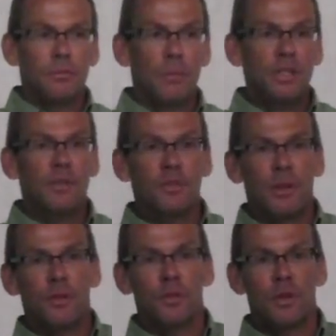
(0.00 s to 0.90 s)
Most of us
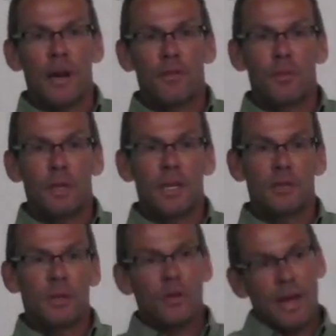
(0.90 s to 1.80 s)
run through a drive-through
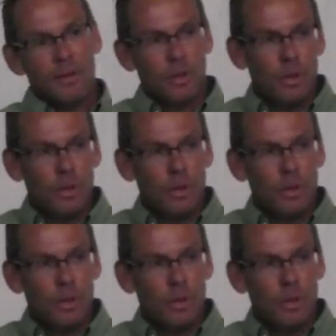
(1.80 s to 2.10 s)
because we don't have a